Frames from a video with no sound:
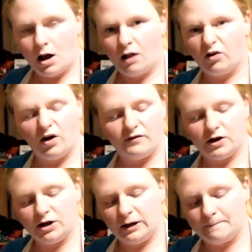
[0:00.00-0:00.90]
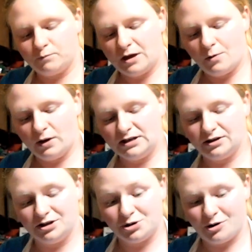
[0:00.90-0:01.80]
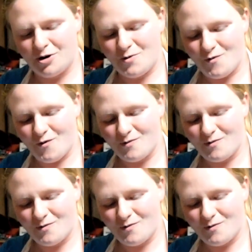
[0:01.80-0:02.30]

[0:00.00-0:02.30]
I love honey. Can't wait till it's our own.